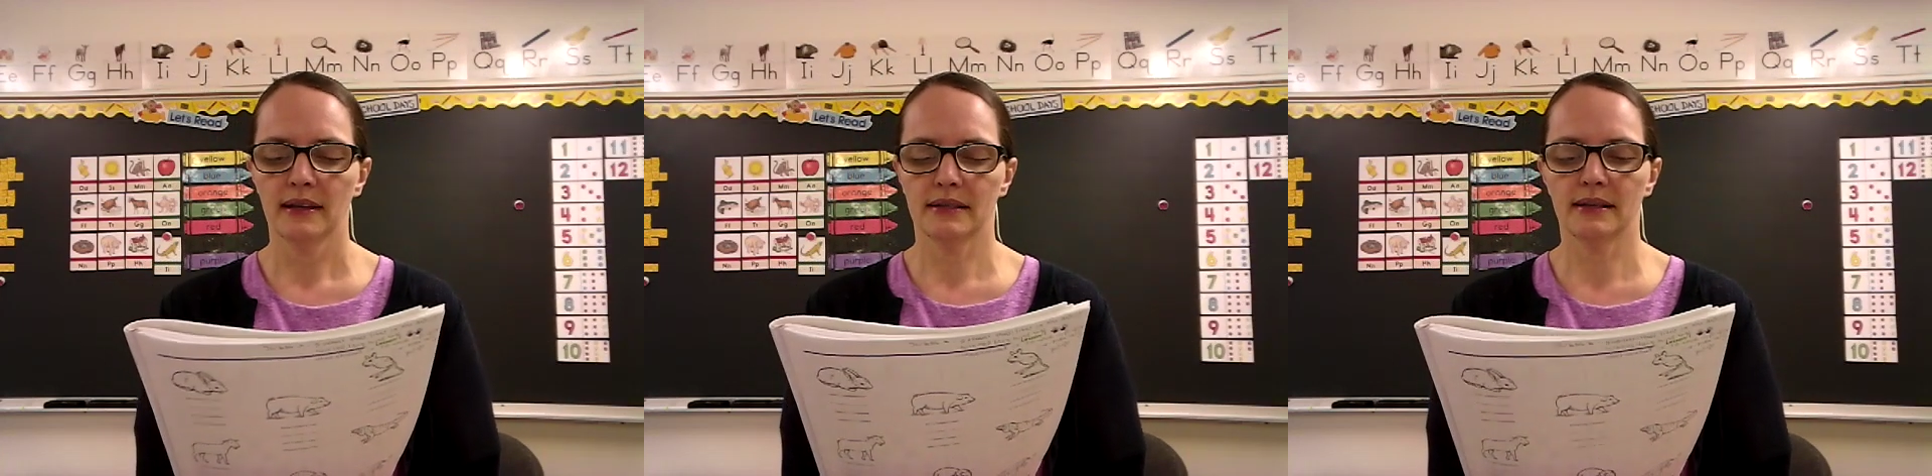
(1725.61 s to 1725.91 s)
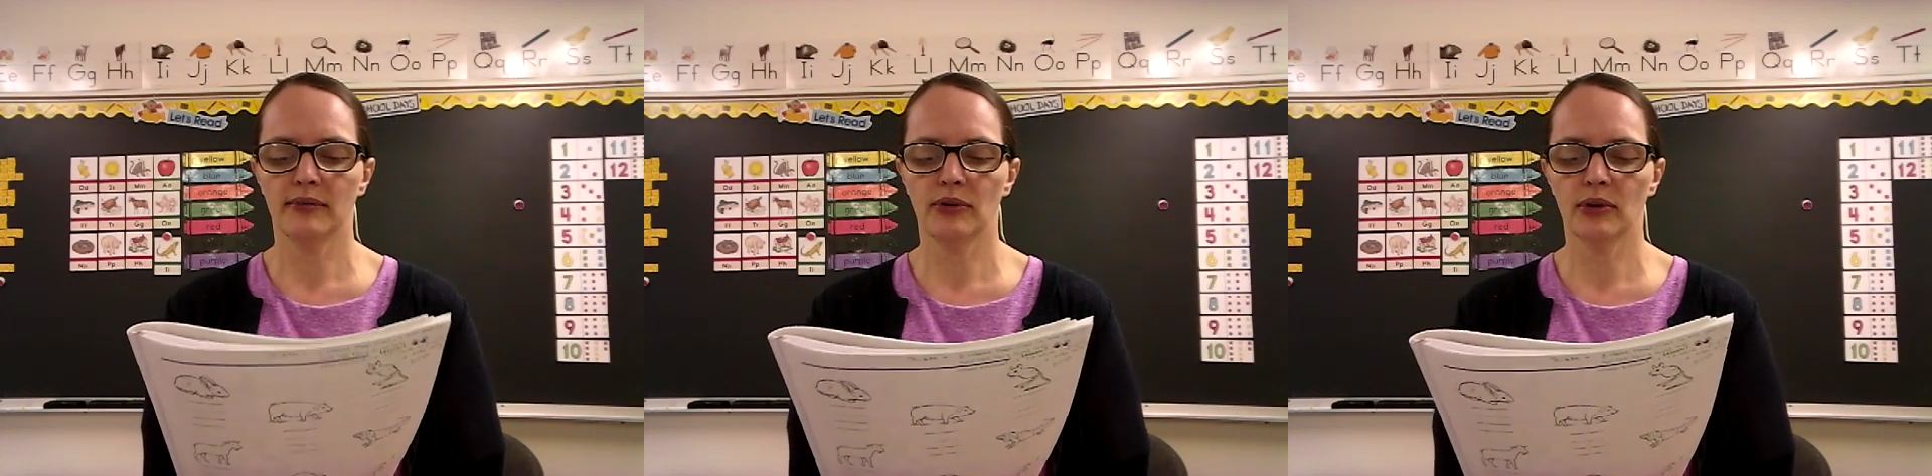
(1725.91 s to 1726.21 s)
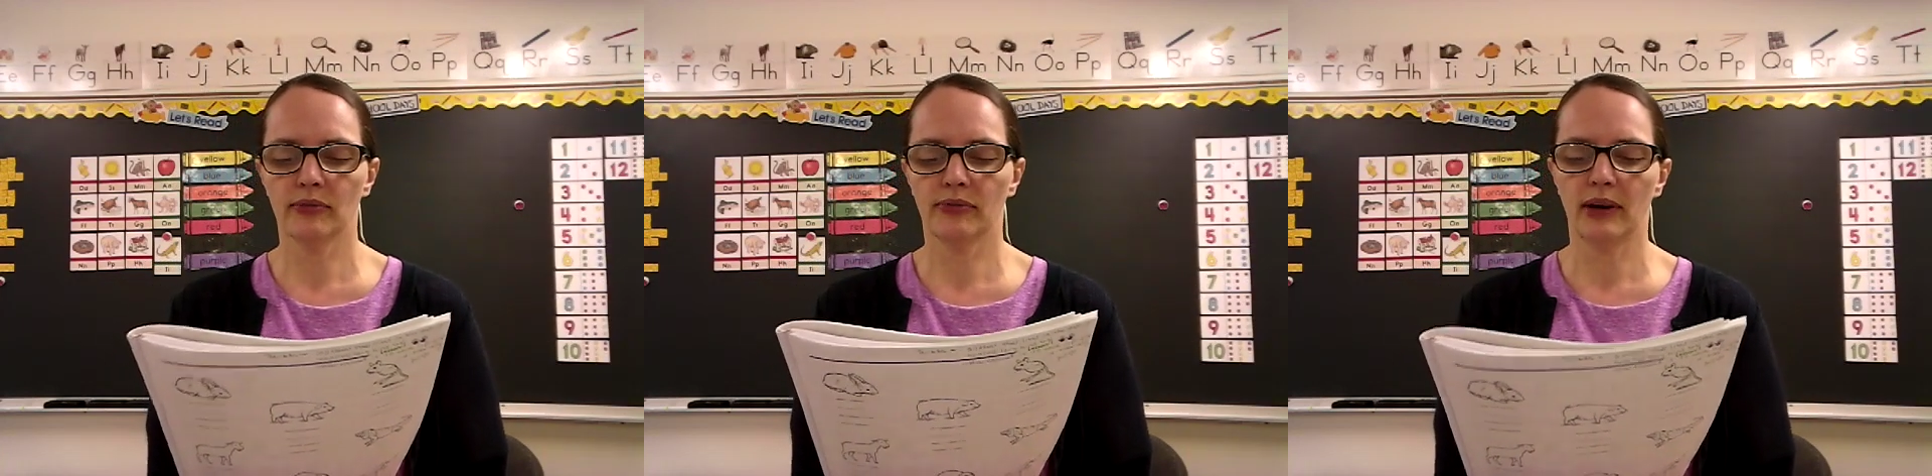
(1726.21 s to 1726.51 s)
See if you
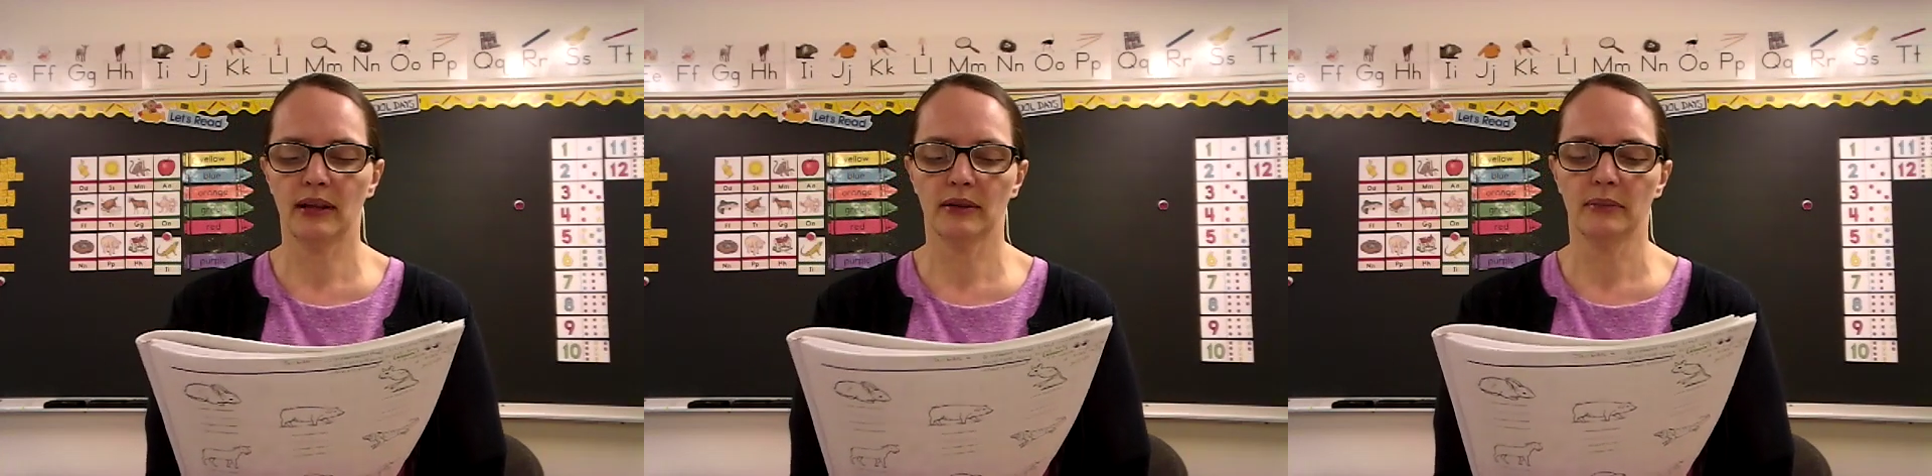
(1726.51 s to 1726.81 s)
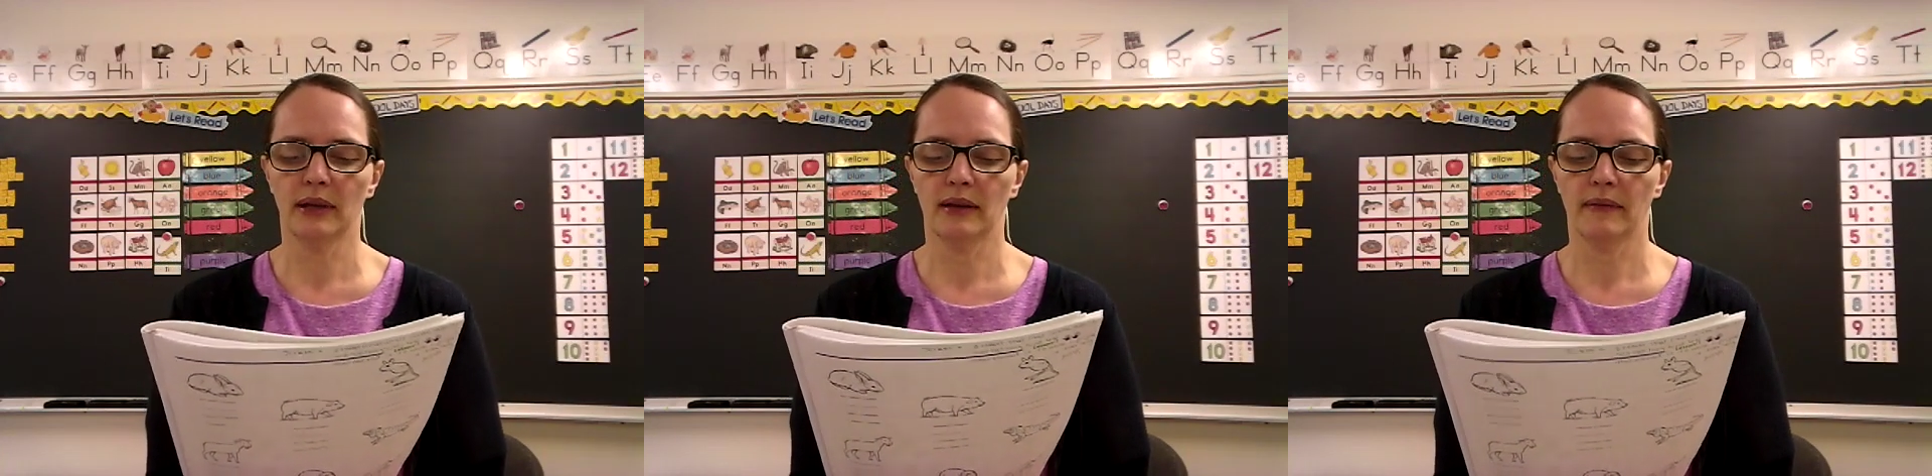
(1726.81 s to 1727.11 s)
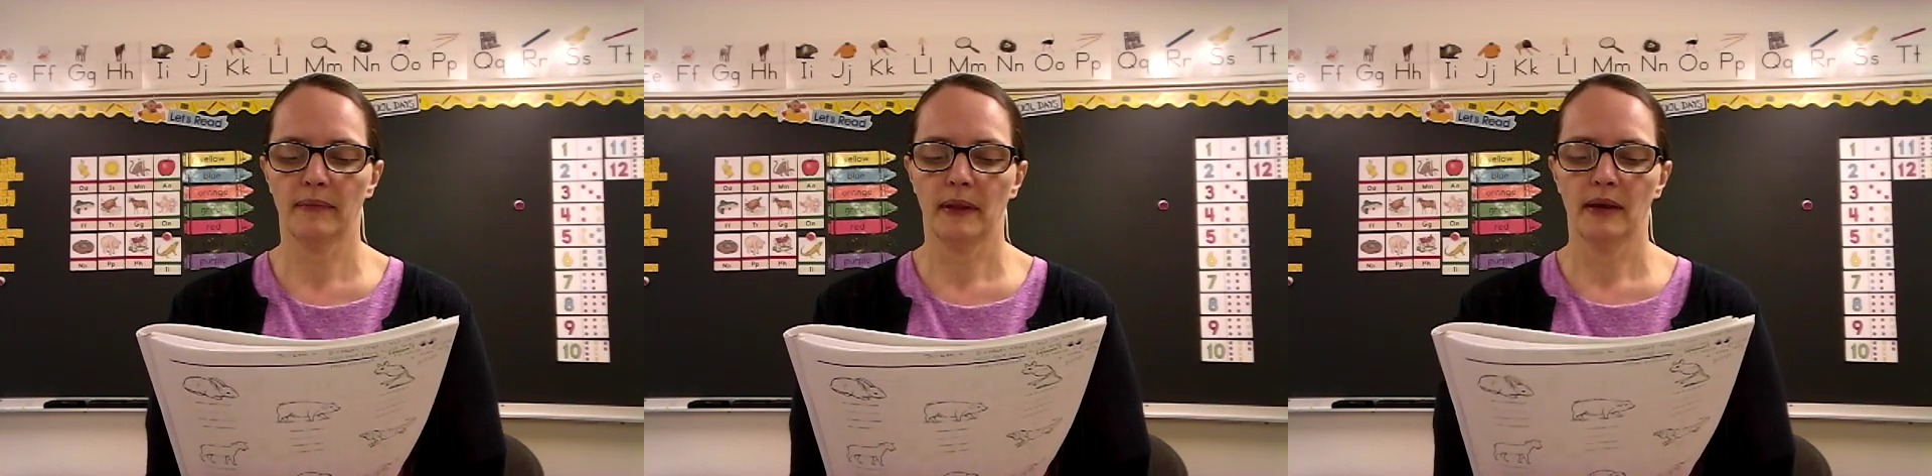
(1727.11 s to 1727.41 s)
can follow me.
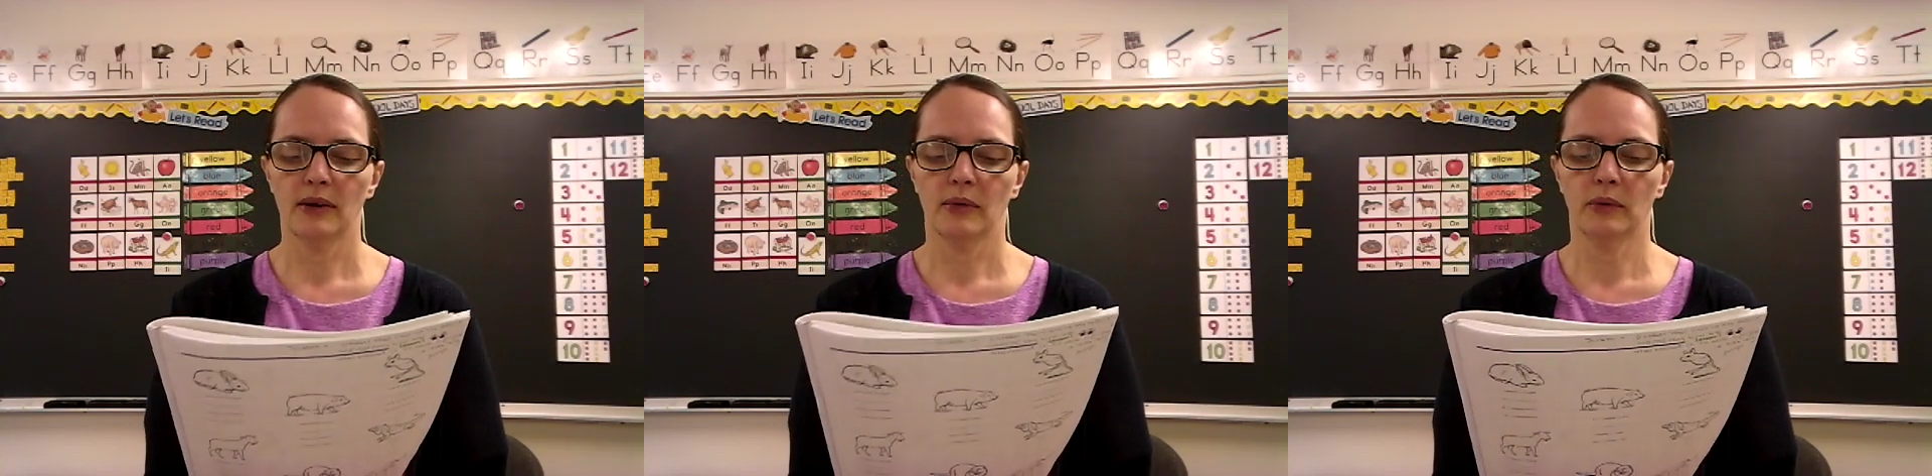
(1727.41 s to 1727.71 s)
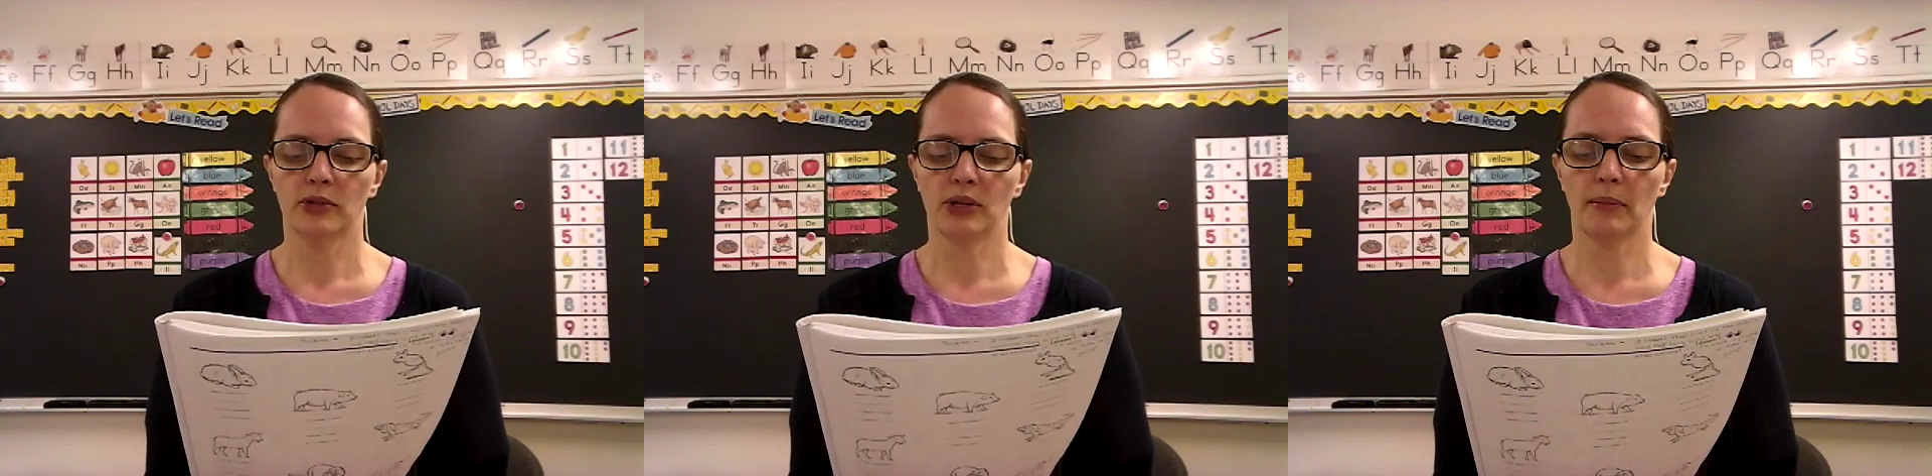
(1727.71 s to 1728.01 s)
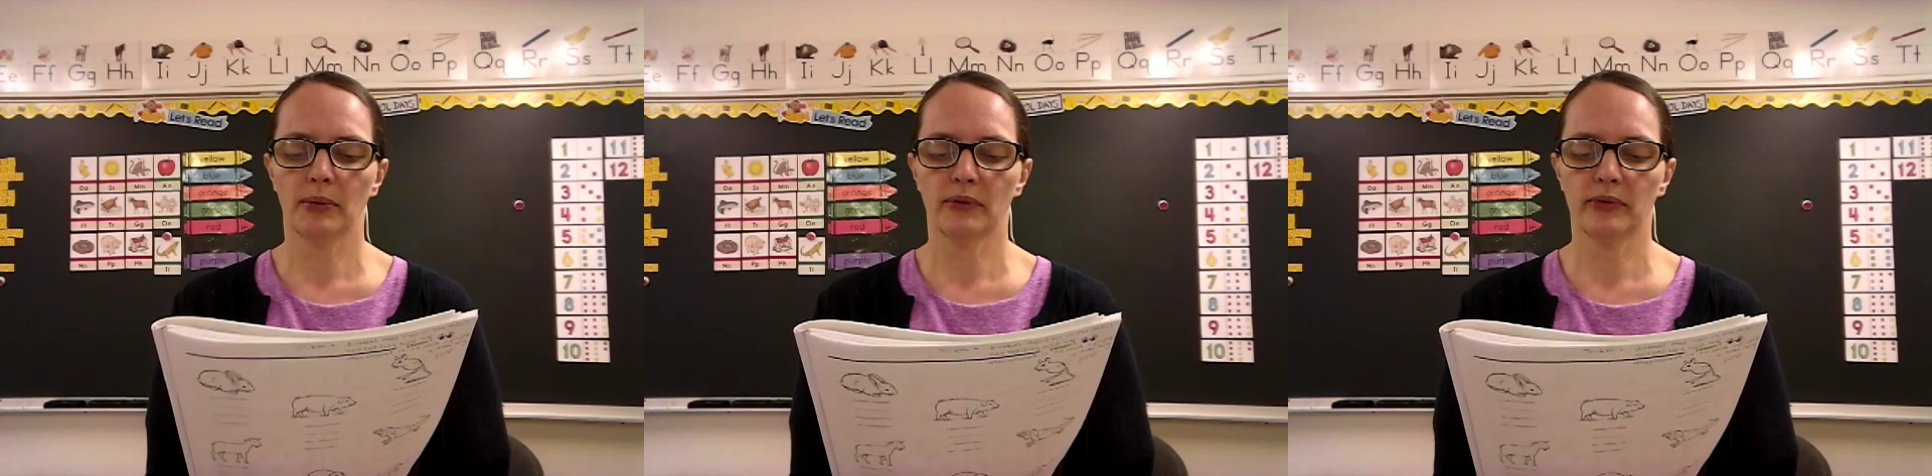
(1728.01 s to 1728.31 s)
We're
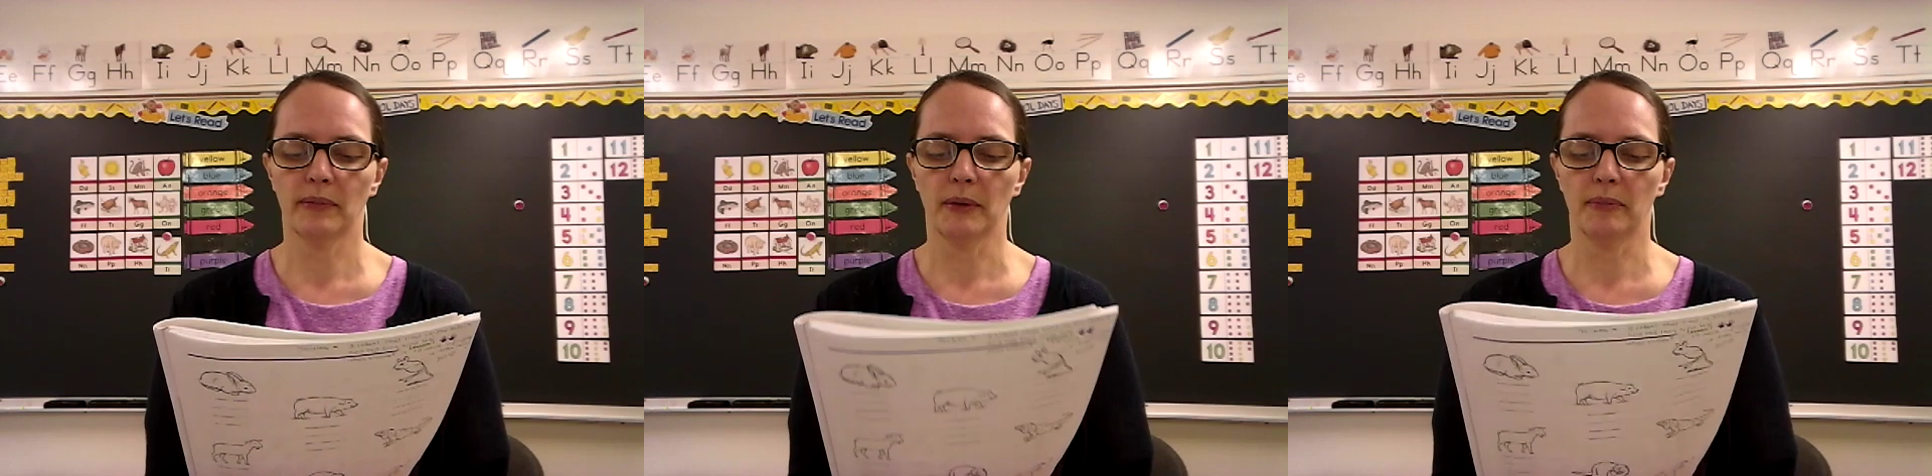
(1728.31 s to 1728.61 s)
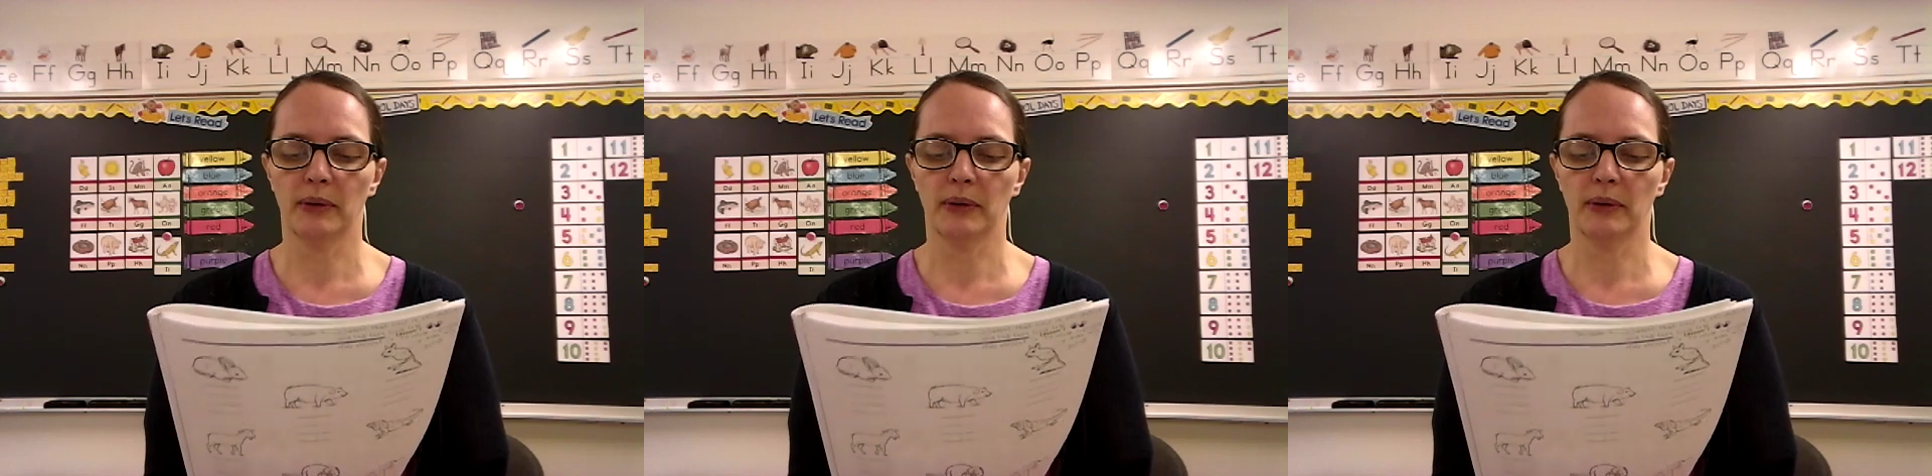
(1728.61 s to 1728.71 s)
jumping from the